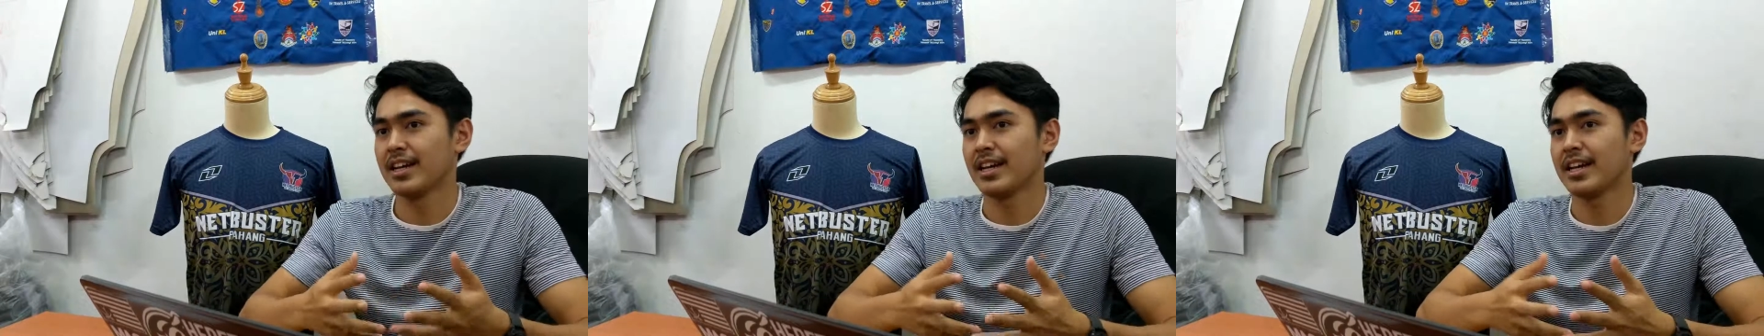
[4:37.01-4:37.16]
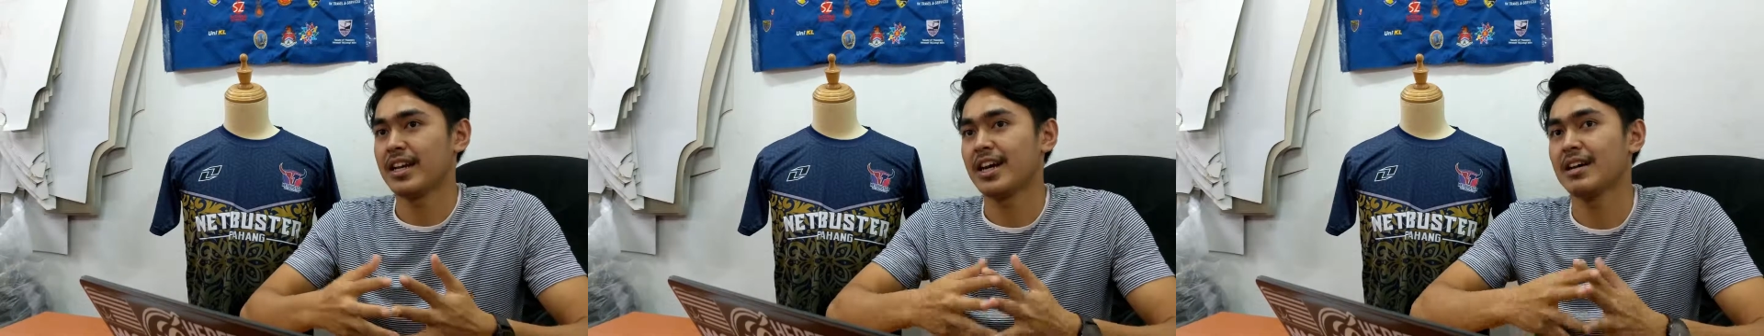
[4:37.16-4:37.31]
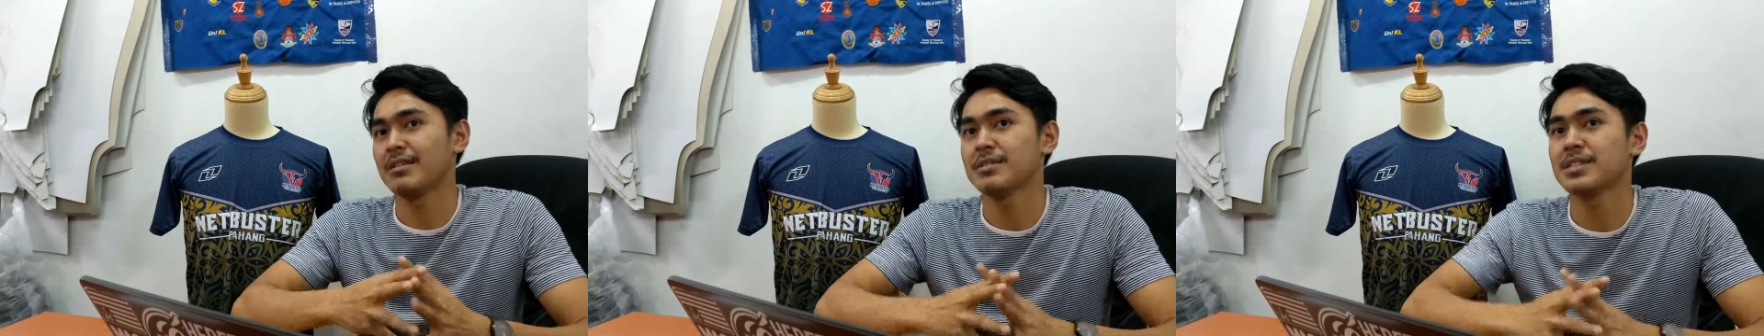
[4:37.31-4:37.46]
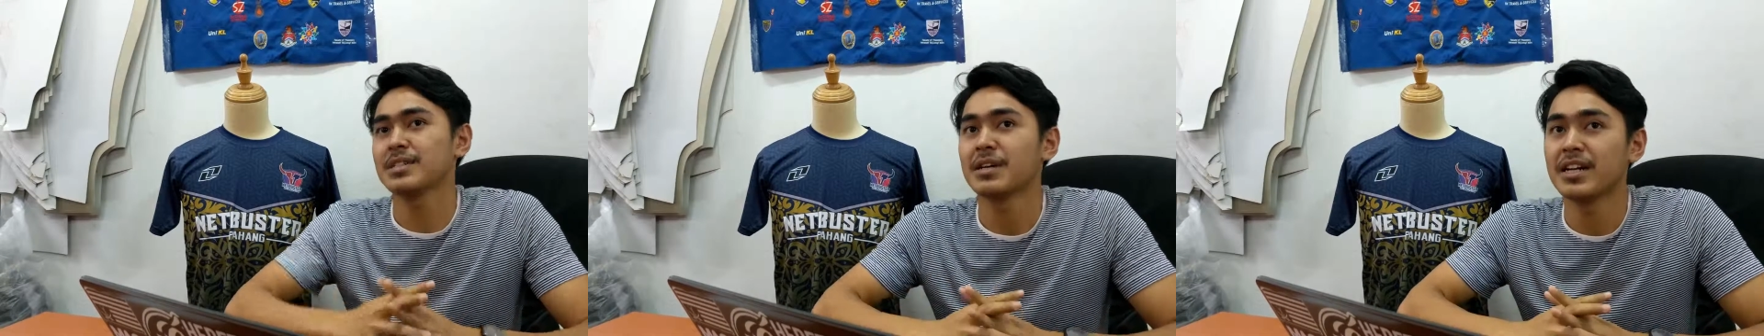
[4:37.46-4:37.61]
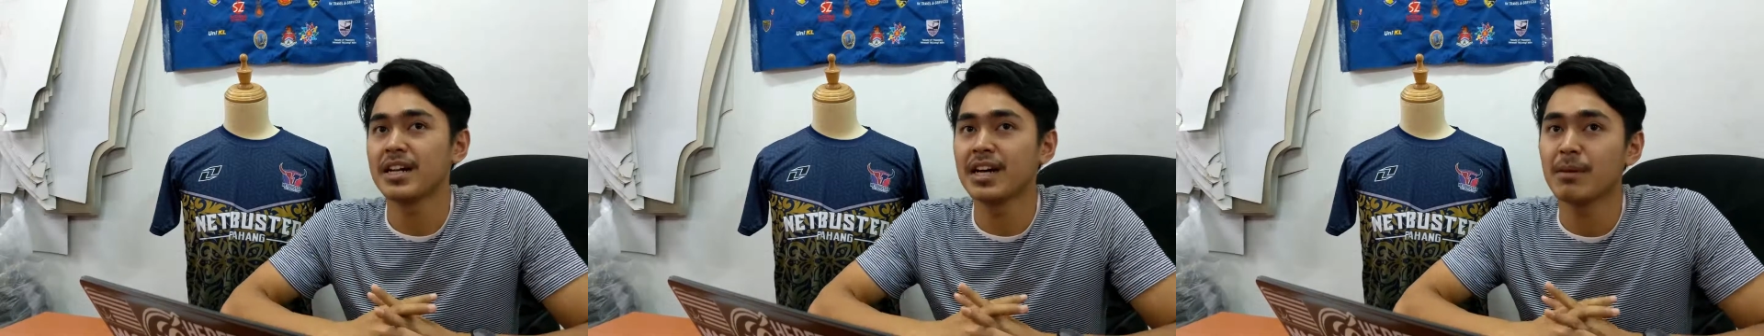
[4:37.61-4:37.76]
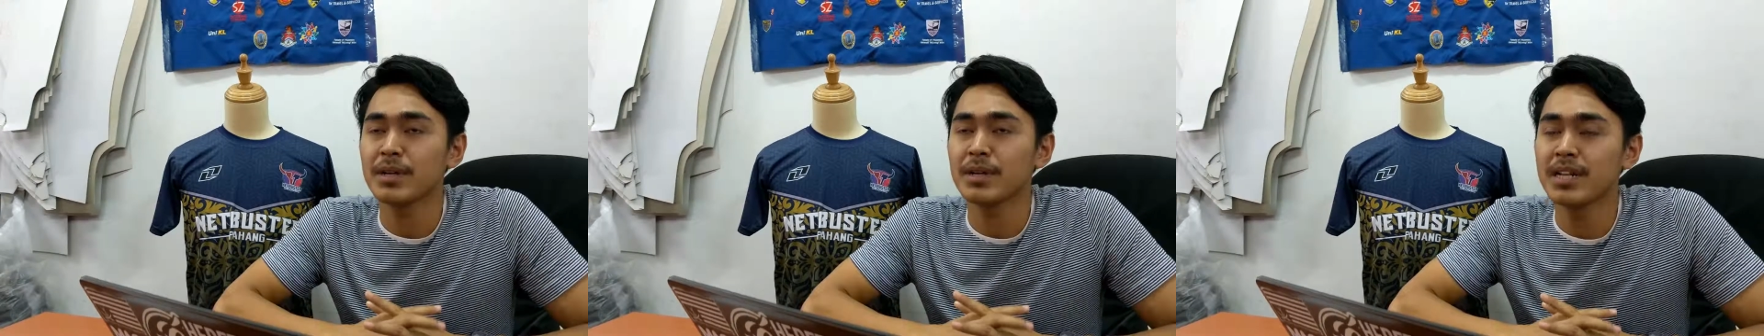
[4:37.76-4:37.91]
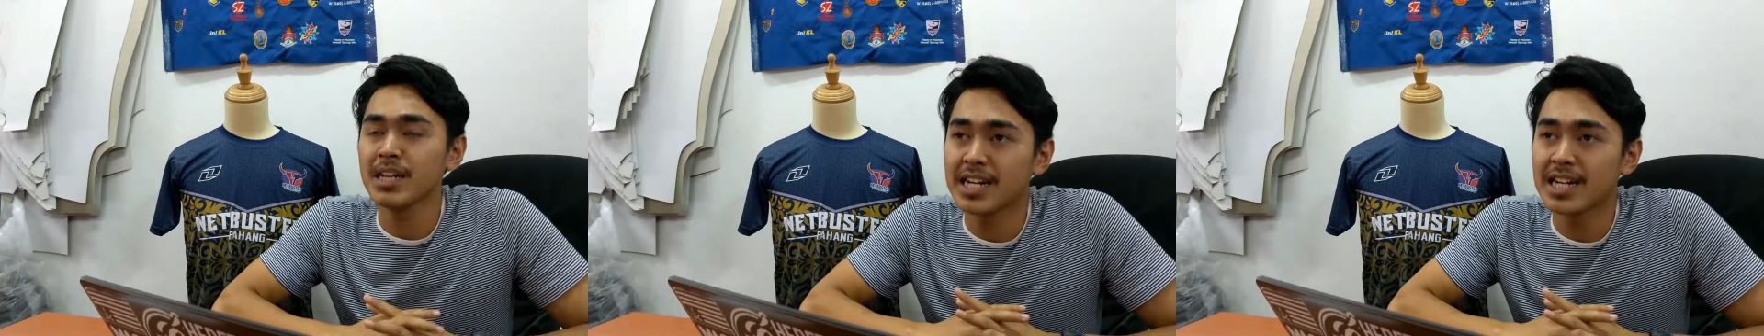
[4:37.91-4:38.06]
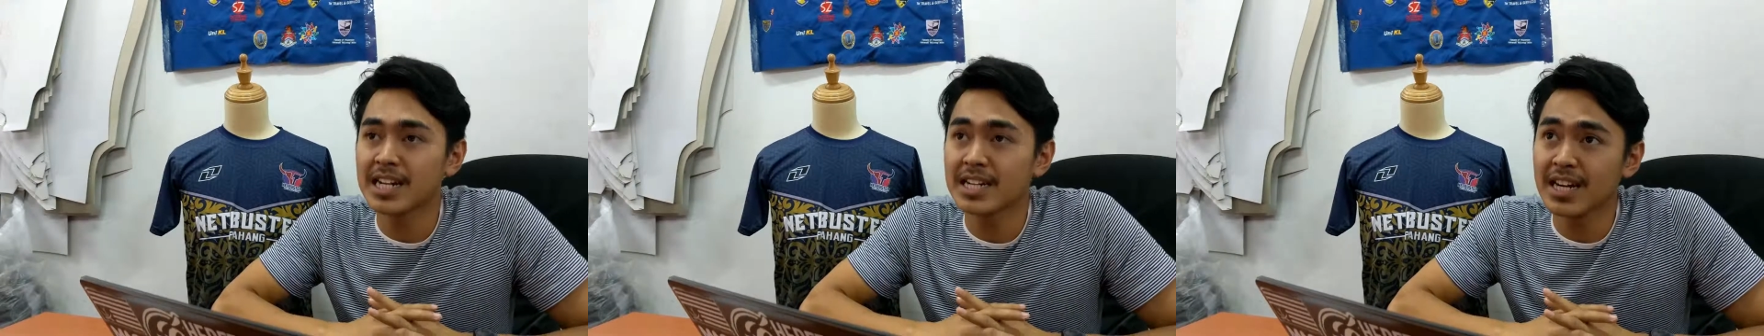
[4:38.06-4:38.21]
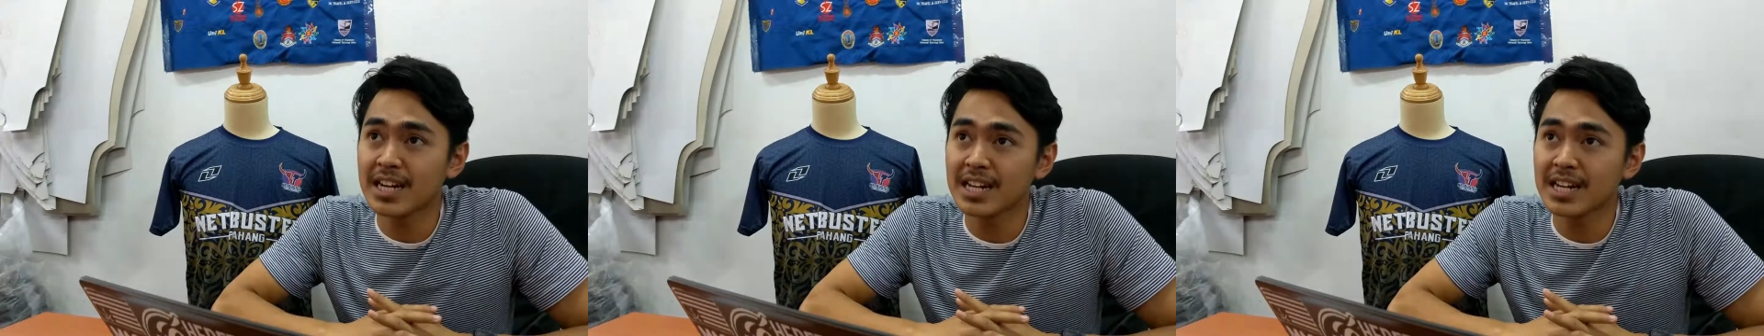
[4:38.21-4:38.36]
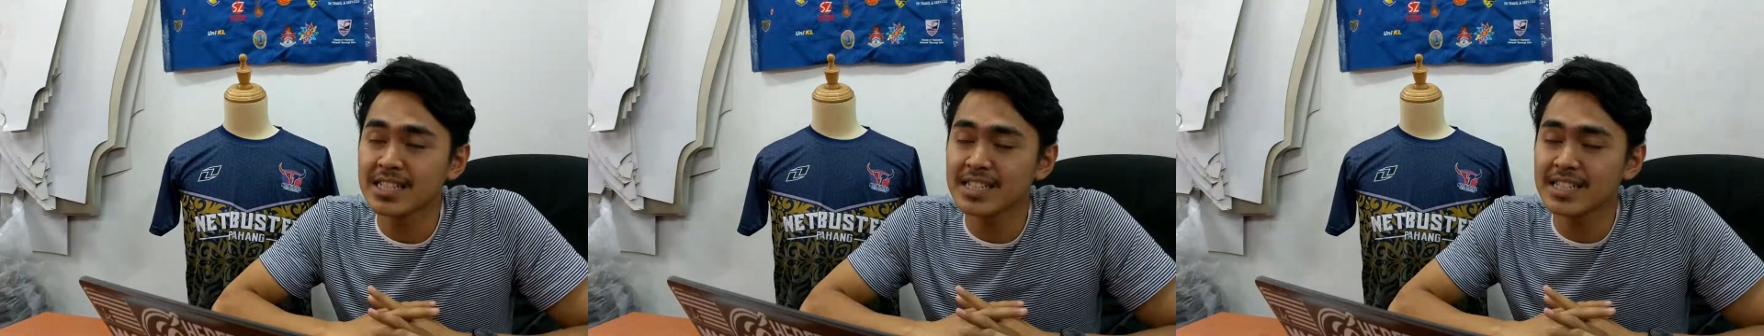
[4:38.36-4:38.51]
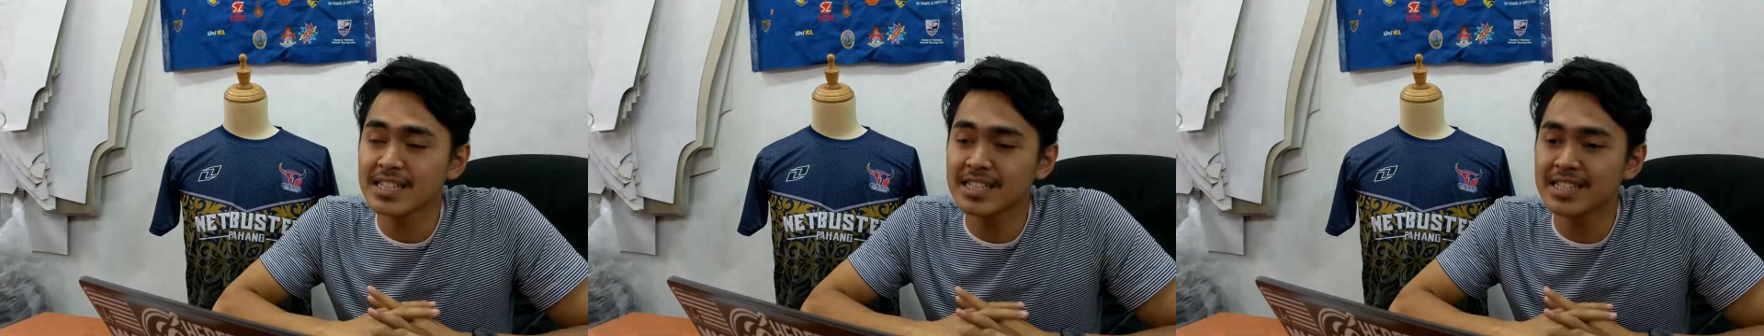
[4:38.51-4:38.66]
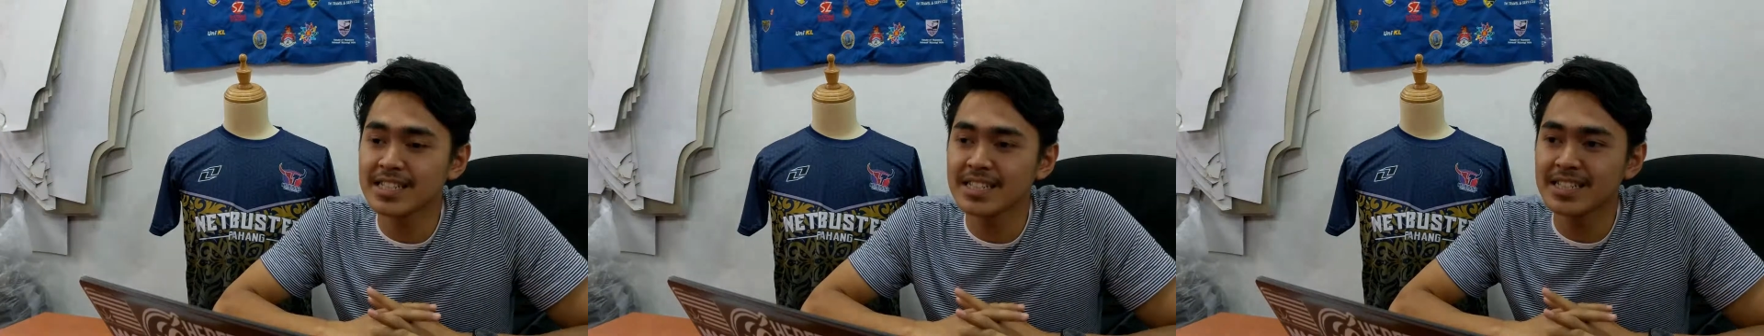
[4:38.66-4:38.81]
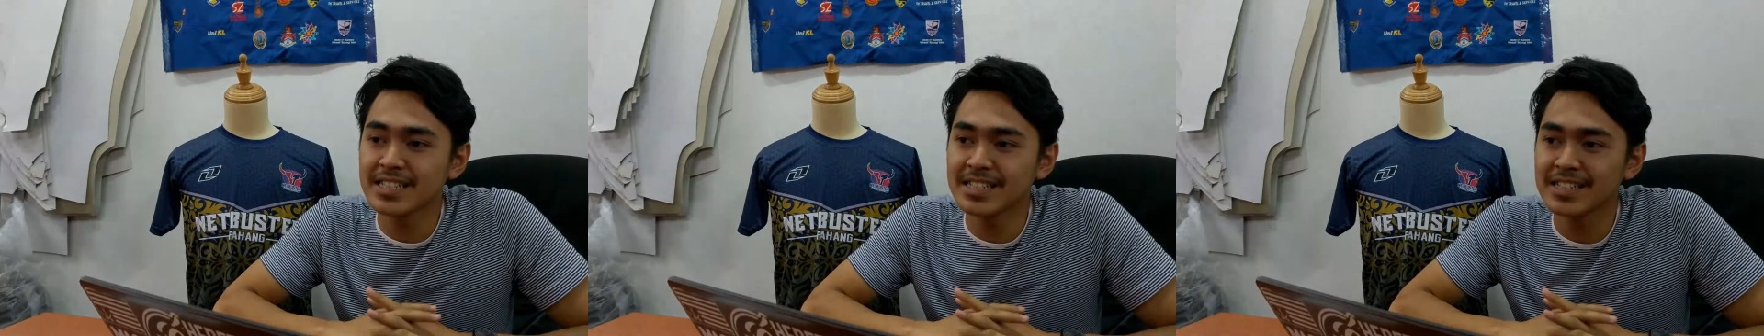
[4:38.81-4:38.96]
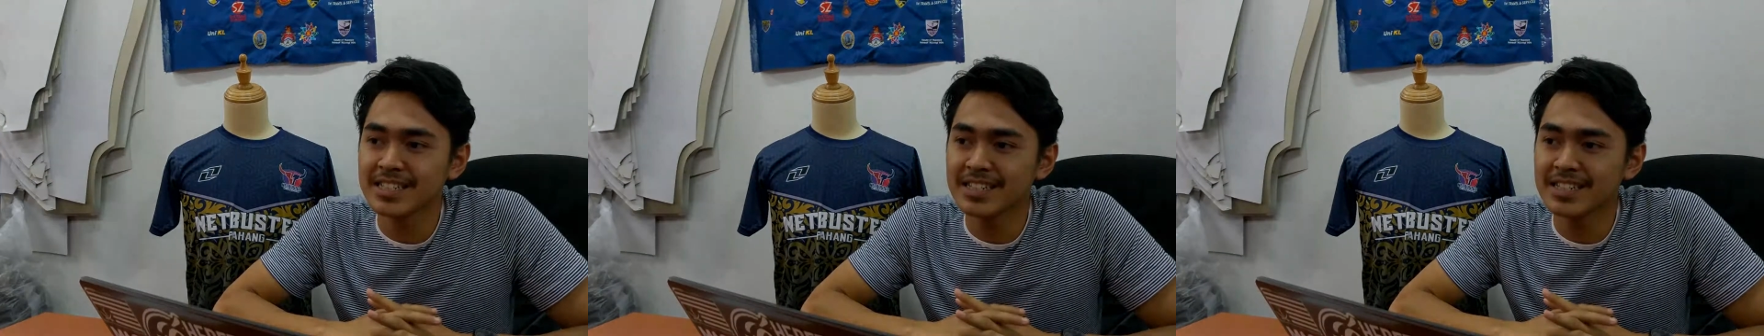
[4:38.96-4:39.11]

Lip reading: rizqi that is halal.